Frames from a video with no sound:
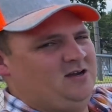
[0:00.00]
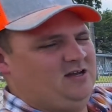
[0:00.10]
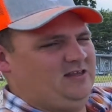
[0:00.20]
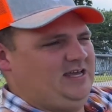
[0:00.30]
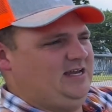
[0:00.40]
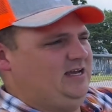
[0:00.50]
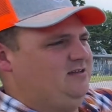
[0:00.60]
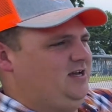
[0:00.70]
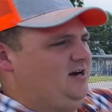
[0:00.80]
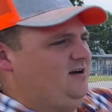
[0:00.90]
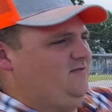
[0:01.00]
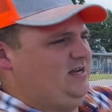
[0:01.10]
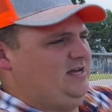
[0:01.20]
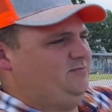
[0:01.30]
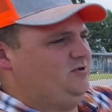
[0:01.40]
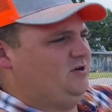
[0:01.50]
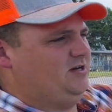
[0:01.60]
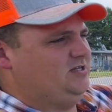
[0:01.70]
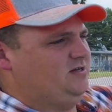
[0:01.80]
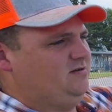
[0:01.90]
clean and clear of any
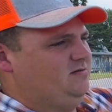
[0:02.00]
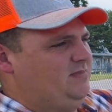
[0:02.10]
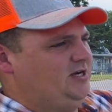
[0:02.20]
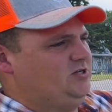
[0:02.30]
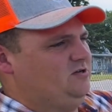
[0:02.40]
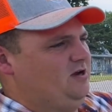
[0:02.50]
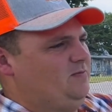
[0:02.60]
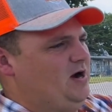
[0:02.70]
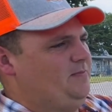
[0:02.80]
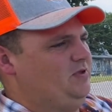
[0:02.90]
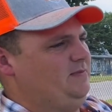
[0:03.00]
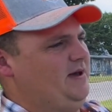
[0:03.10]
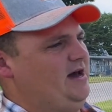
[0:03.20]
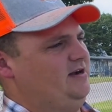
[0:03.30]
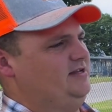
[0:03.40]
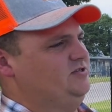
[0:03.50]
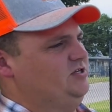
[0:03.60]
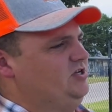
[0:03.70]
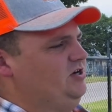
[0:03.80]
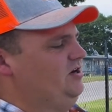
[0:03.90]
obstruction, make sure they're properly mounted and
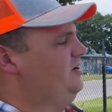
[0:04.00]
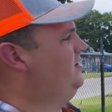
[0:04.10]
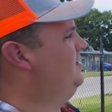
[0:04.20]
secured.